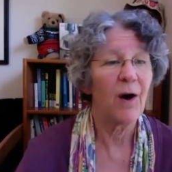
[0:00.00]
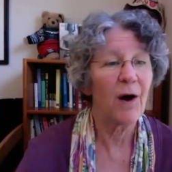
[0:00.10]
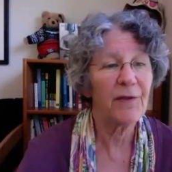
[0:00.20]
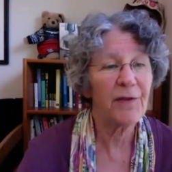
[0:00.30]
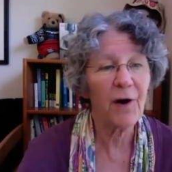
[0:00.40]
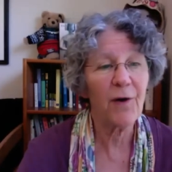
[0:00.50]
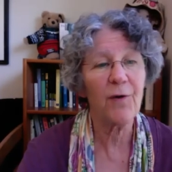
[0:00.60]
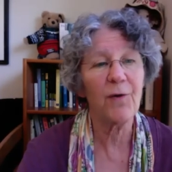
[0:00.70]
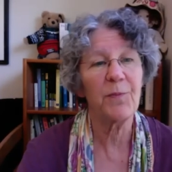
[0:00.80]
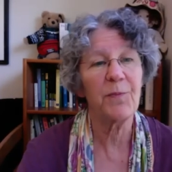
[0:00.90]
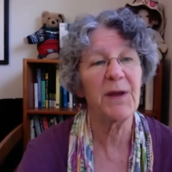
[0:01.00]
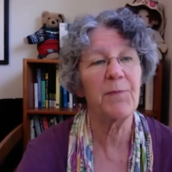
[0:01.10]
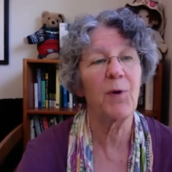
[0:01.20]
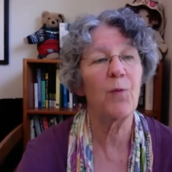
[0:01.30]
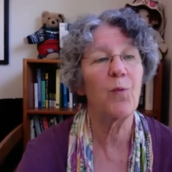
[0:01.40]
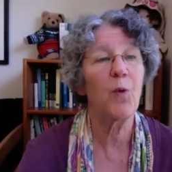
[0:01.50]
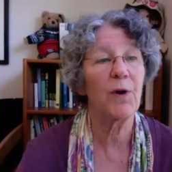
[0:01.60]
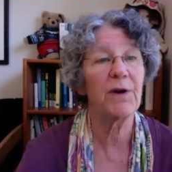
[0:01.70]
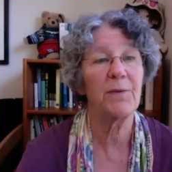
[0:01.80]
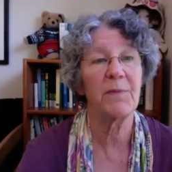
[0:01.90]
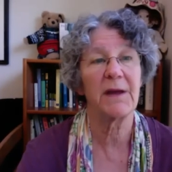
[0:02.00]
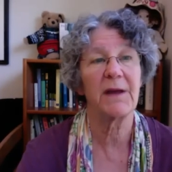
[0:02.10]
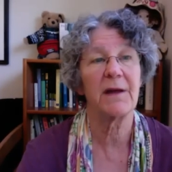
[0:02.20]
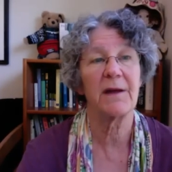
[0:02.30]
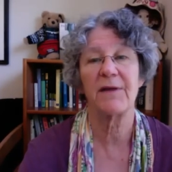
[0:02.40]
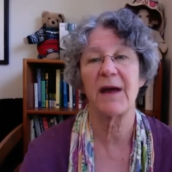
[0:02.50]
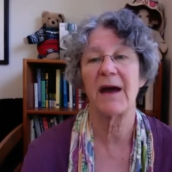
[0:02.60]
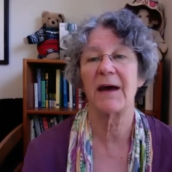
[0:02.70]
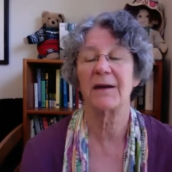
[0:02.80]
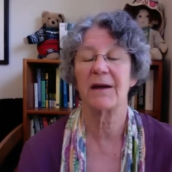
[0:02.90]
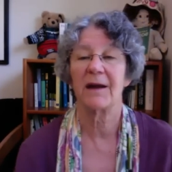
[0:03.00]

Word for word: although people warned me that